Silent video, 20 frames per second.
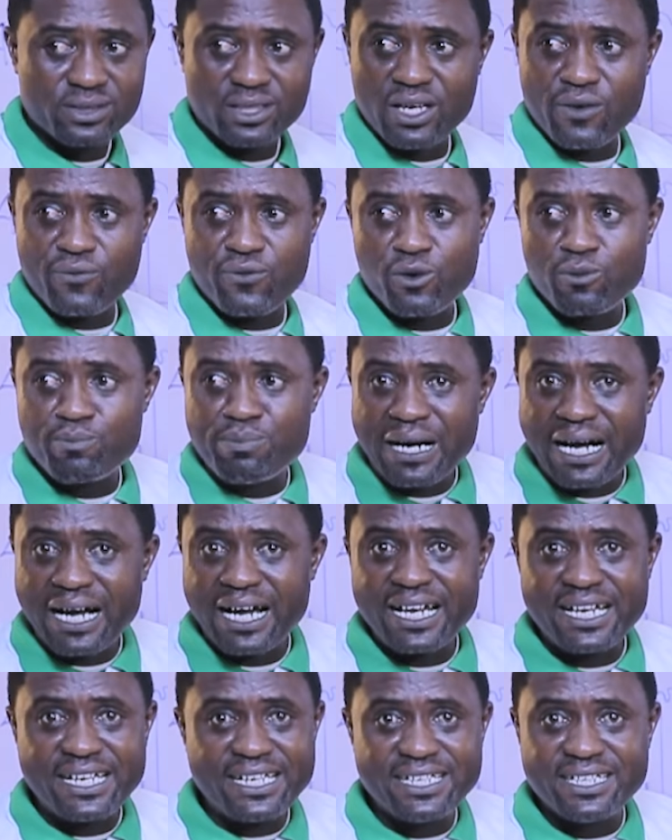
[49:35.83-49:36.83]
if you
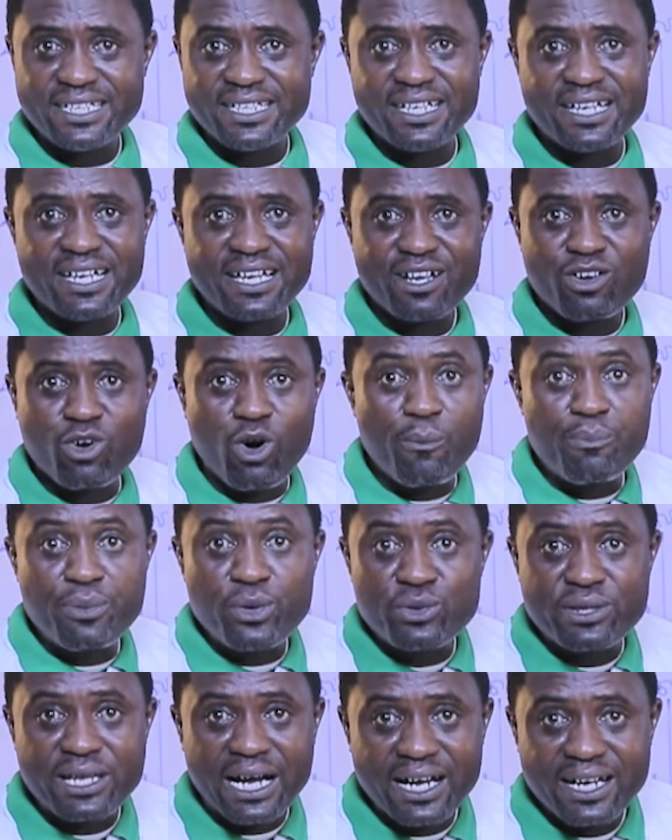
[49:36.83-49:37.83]
buy
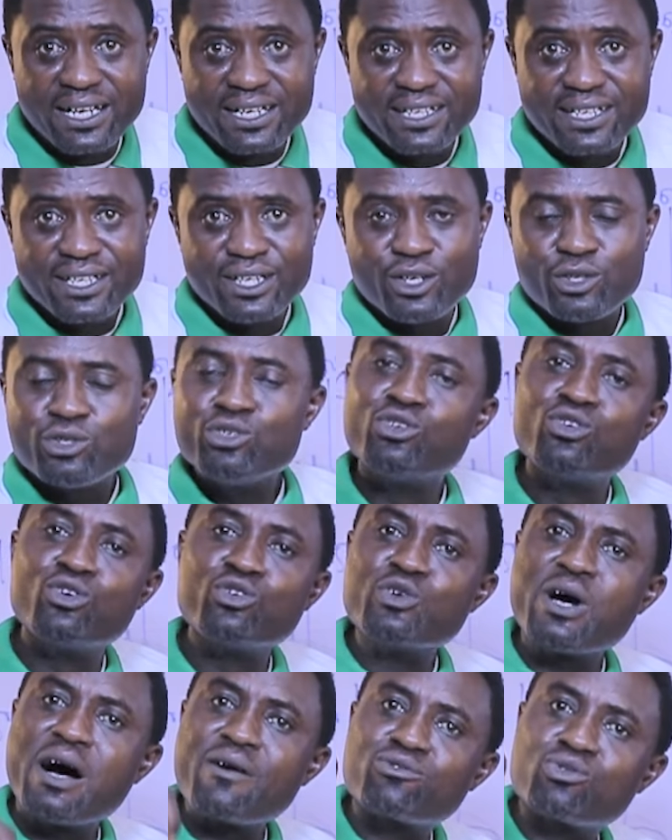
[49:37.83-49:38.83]
computer, you know
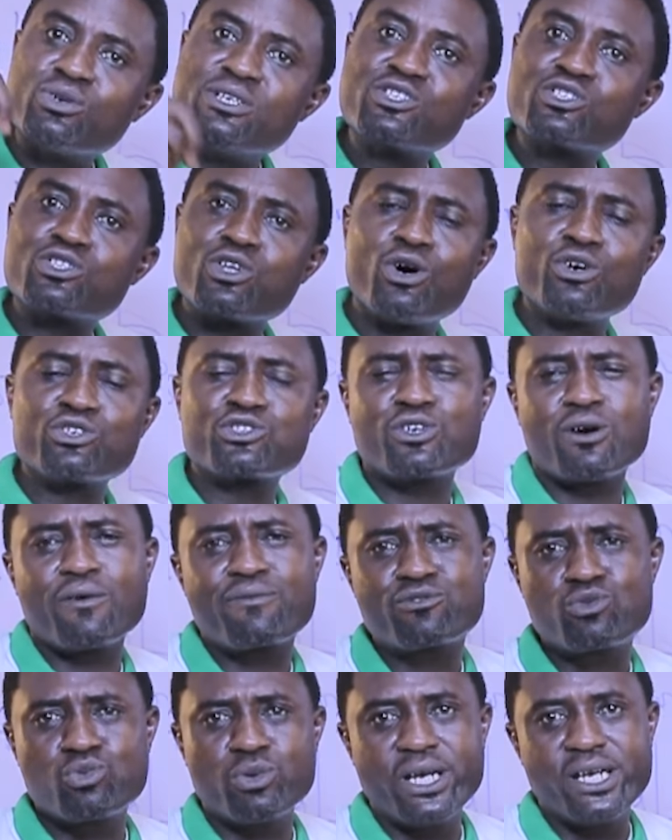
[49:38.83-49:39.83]
you have to install
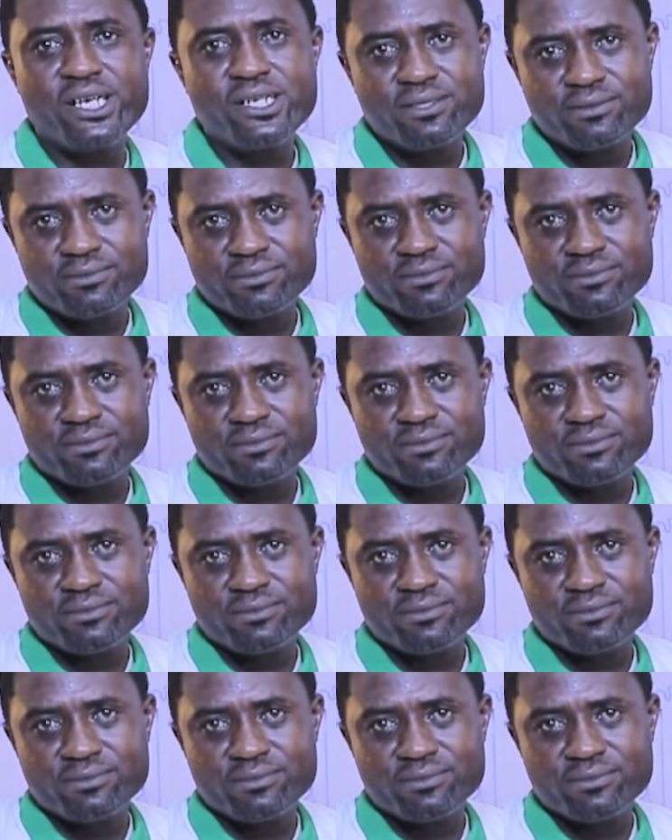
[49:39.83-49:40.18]
software.